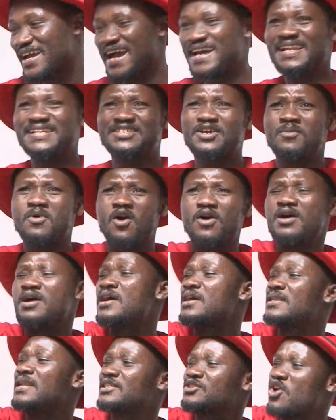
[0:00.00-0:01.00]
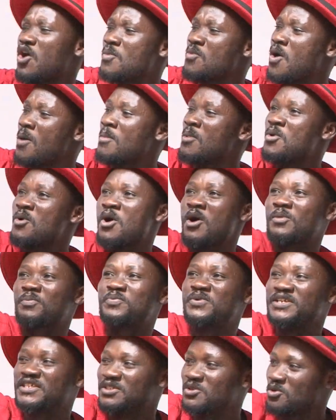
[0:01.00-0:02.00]
And that's why that's why omo omo
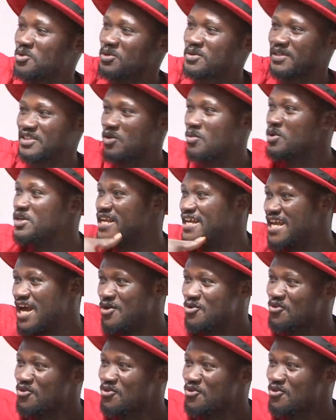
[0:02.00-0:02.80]
please you what about wunye ye